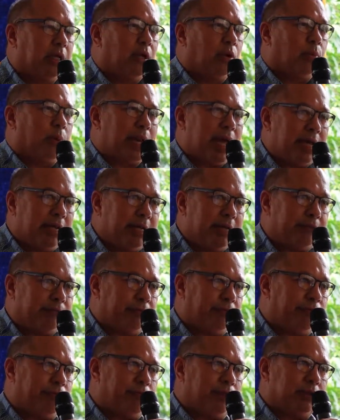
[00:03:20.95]
When I left
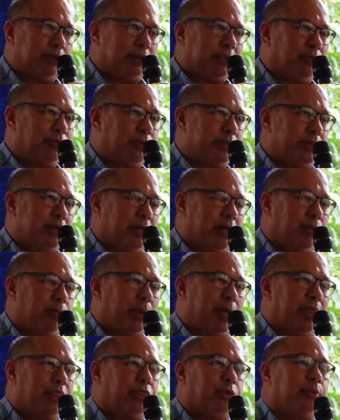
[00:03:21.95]
the force and retired,
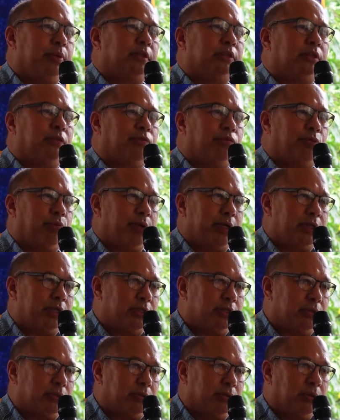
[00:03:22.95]
we had
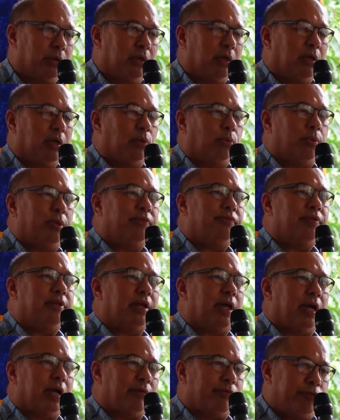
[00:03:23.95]
342. We even,
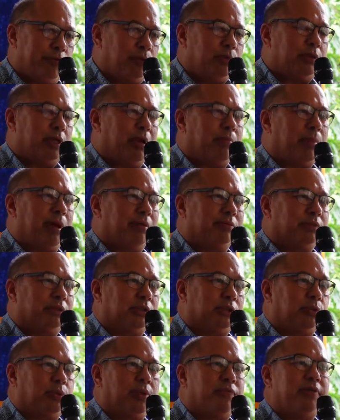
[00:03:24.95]
uh, full-time
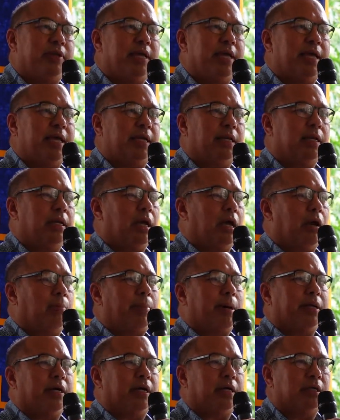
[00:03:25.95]
officers, we even had
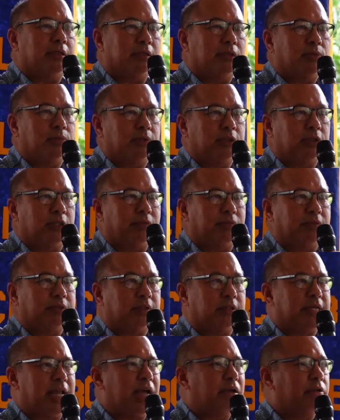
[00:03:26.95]
about 100
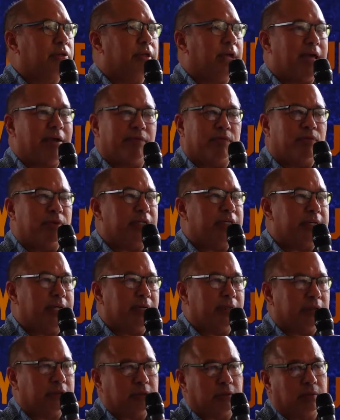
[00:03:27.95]
reservists. Now you have only
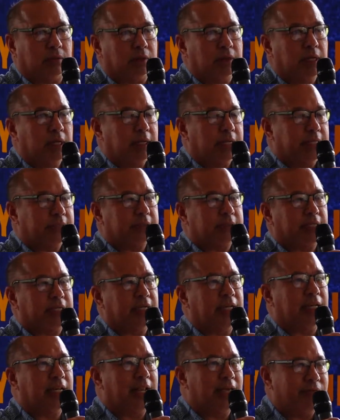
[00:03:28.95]
down to less
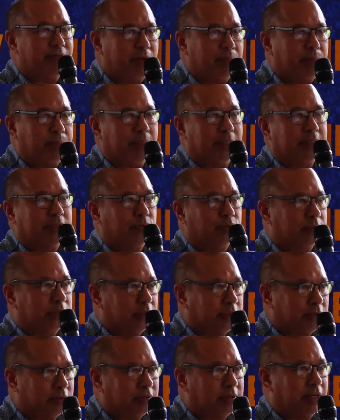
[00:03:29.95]
than 11 police
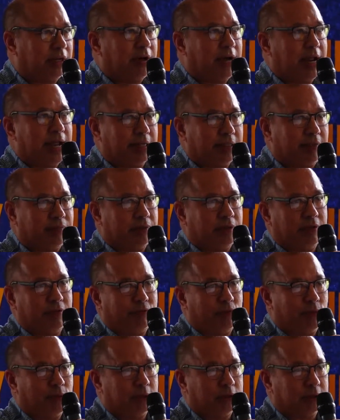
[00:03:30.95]
reserves that are active in the
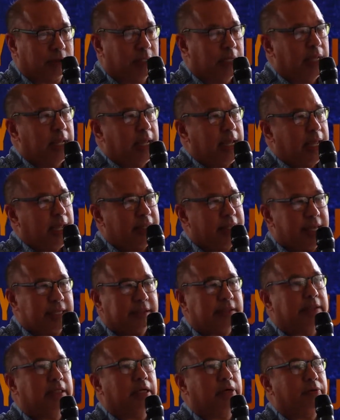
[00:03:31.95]
force. And
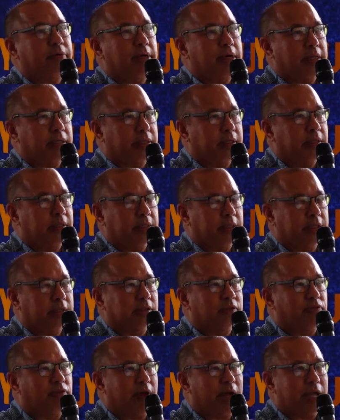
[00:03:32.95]
that's the area I think that
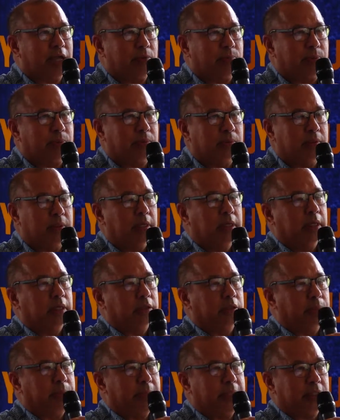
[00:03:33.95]
is viable
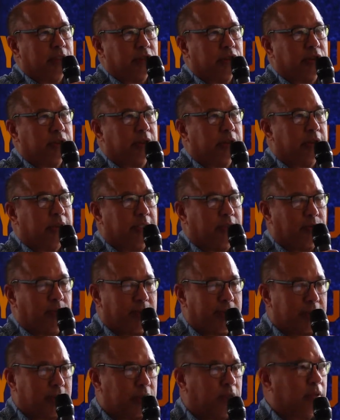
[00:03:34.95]
to make sure that
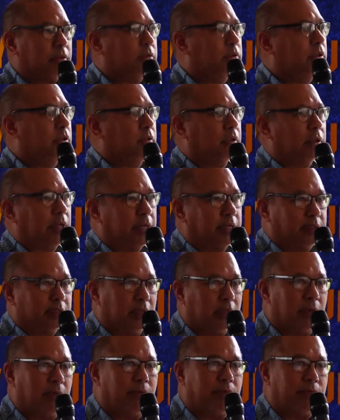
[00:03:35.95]
when I talk to a lot of
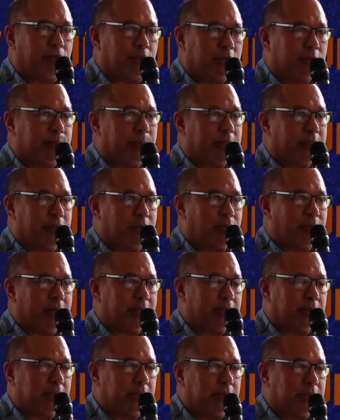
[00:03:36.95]
the law enforcement
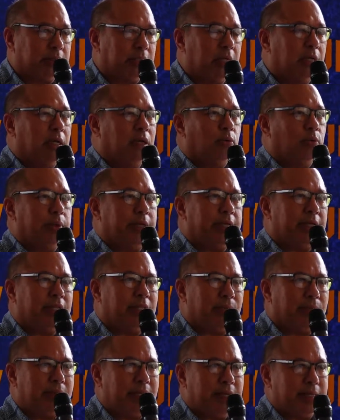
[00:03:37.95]
directors, we get
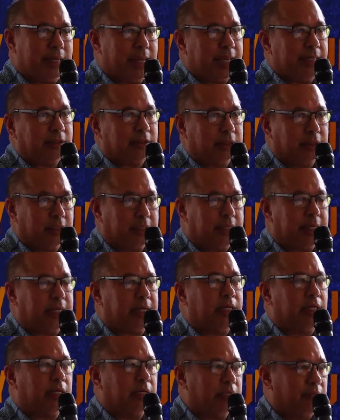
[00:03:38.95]
them engaged to
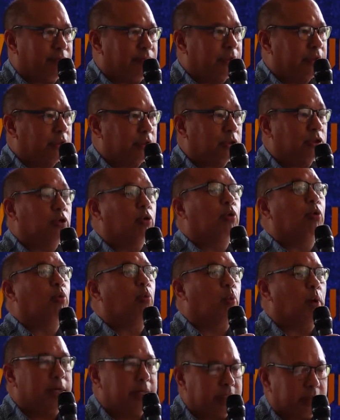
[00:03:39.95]
getting individuals who
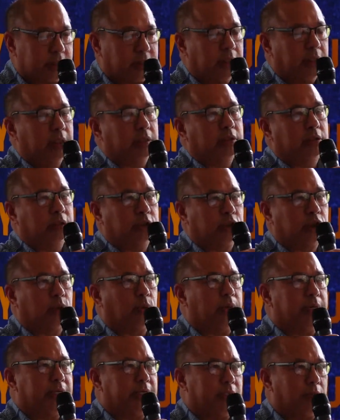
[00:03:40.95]
want to
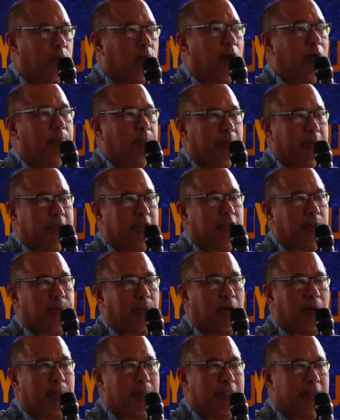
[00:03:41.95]
join the Guam Police
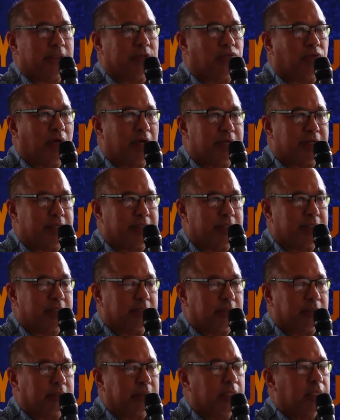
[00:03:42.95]
Department as
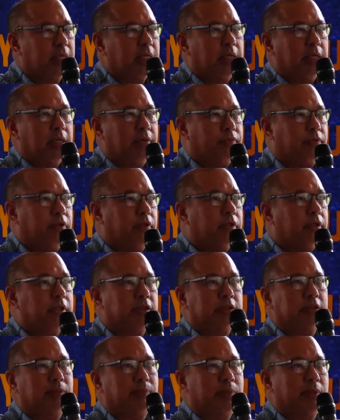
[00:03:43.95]
volunteers. If you look
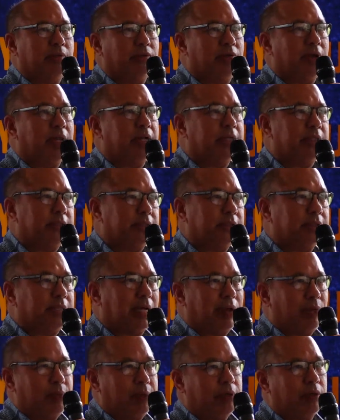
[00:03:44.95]
at some of the volunteers
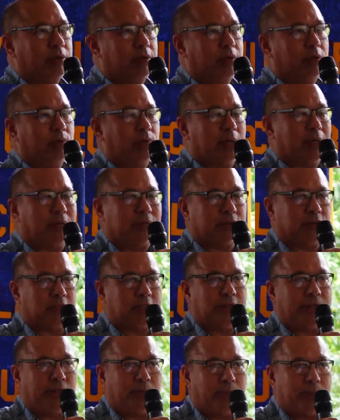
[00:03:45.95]
I recruited when I was
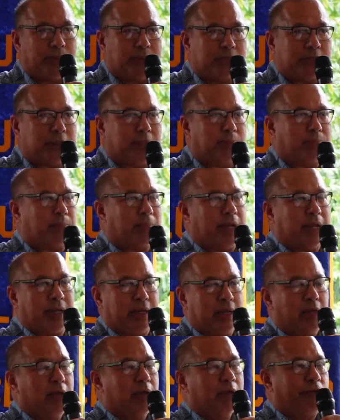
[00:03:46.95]
chief of police in my
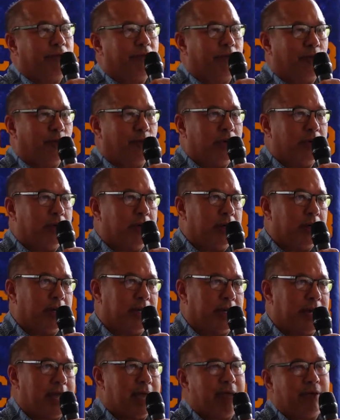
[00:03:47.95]
four and
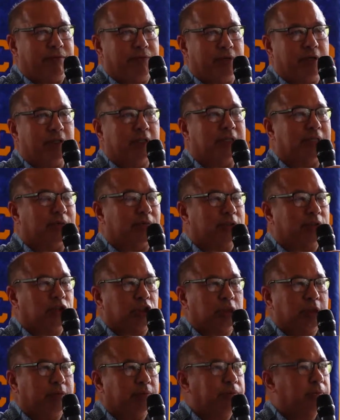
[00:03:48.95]
a half years I was
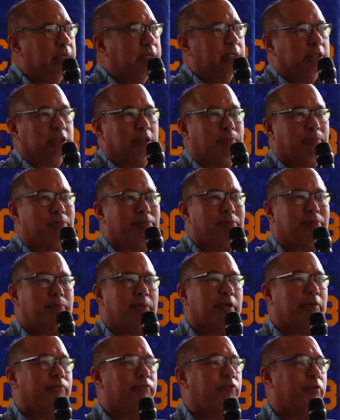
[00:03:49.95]
chief, some of them
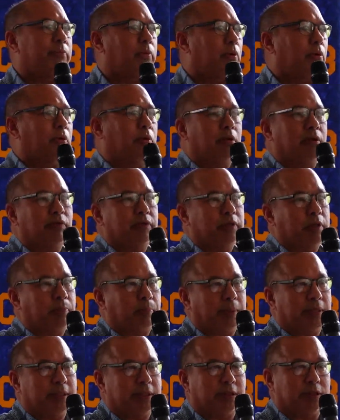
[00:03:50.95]
come from all over the
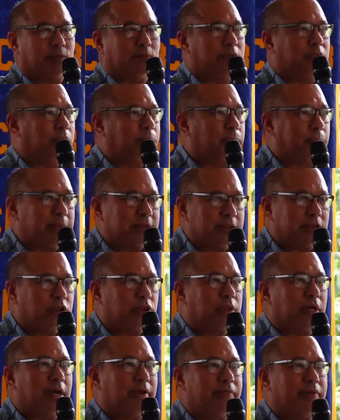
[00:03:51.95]
place. There was a bus
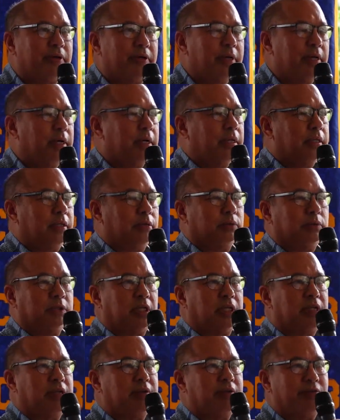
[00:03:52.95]
driver, there was
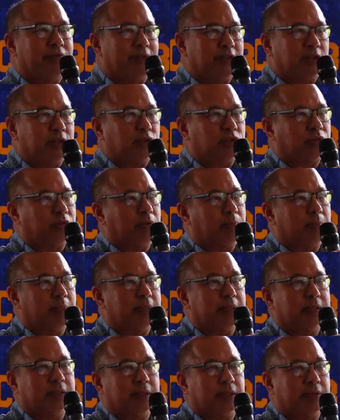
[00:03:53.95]
an individual from the
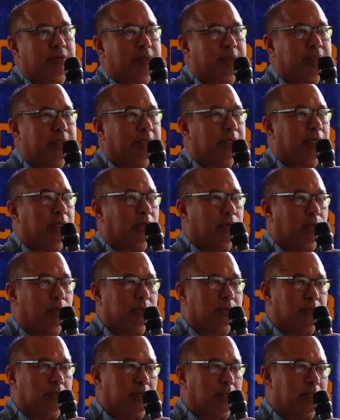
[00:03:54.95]
military uh, who
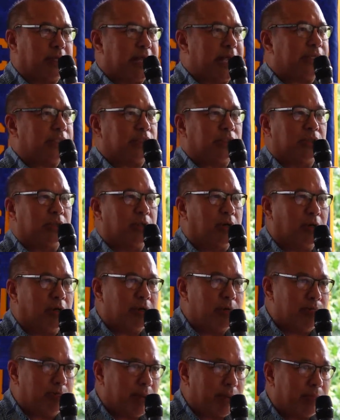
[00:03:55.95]
was uh, National
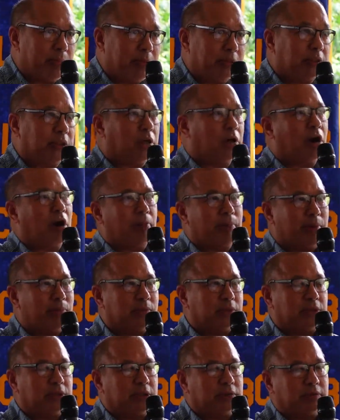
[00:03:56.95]
Guard members or Army
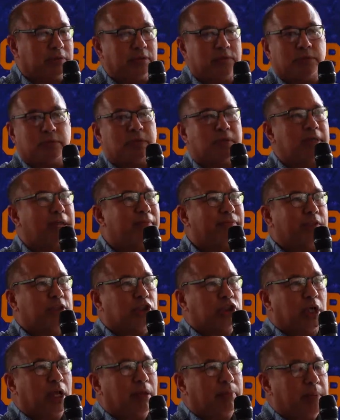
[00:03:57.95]
Reserves who don't have a
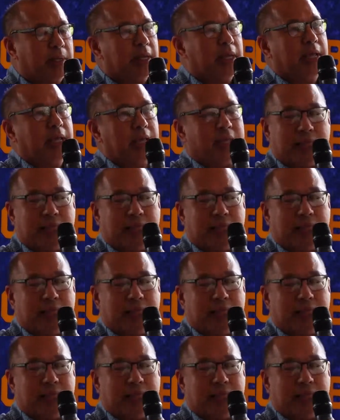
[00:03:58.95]
job.